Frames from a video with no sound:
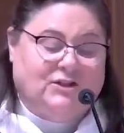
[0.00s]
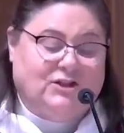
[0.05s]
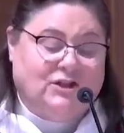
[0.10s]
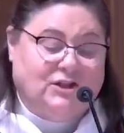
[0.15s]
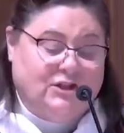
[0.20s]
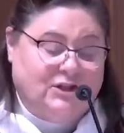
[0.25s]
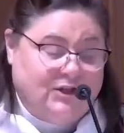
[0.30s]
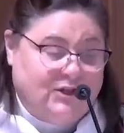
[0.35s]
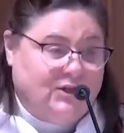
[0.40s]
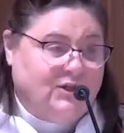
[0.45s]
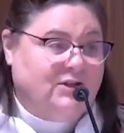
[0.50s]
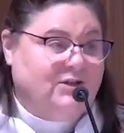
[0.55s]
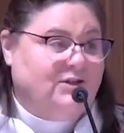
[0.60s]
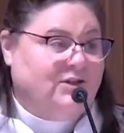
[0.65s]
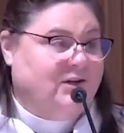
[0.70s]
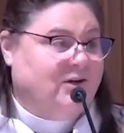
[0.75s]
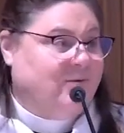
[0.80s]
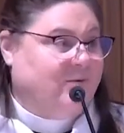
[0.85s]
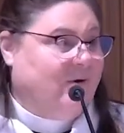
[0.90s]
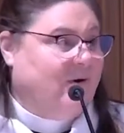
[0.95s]
to learn,
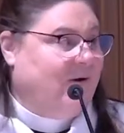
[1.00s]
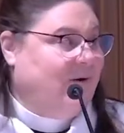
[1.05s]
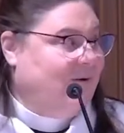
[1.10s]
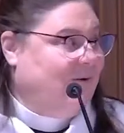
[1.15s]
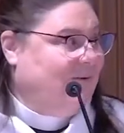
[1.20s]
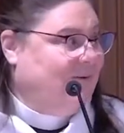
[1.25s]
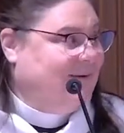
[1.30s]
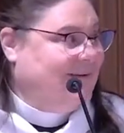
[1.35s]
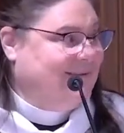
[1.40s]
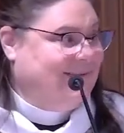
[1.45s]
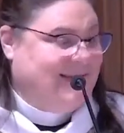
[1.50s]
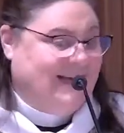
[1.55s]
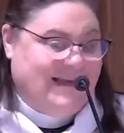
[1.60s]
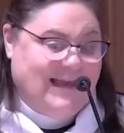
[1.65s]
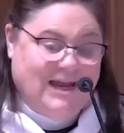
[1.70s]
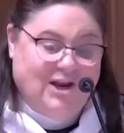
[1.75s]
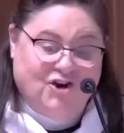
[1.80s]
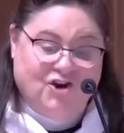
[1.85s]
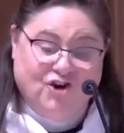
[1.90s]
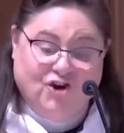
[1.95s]
to grow, to
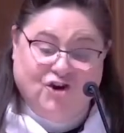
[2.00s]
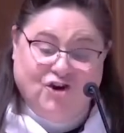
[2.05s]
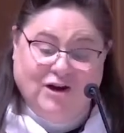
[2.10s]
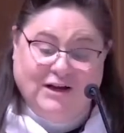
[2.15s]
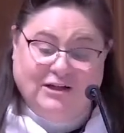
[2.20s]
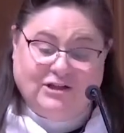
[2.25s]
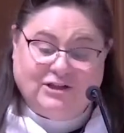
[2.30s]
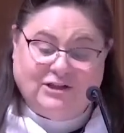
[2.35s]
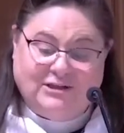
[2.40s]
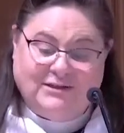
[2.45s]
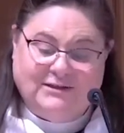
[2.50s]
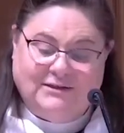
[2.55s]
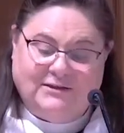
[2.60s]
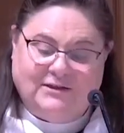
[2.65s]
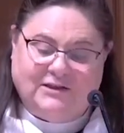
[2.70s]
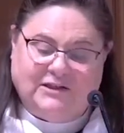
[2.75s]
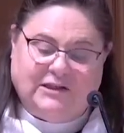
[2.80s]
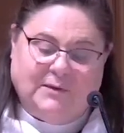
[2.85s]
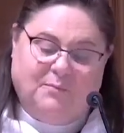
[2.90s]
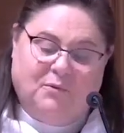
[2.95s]
get nourished,
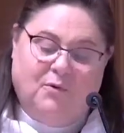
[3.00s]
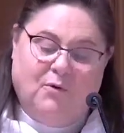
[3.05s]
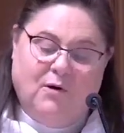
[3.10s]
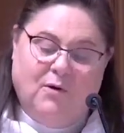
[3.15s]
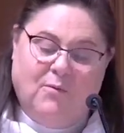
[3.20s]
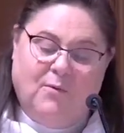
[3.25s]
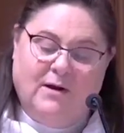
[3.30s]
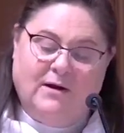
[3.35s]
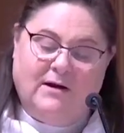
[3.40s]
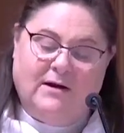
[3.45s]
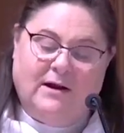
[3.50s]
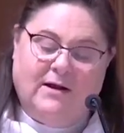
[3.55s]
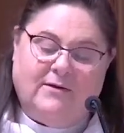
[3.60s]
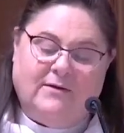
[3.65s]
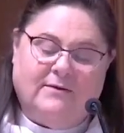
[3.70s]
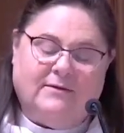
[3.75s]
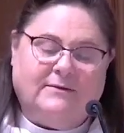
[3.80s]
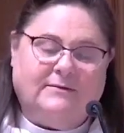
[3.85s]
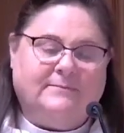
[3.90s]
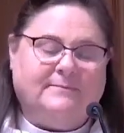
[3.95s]
to support one
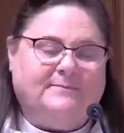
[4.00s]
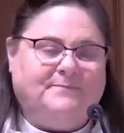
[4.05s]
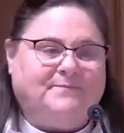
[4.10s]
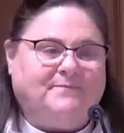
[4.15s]
another.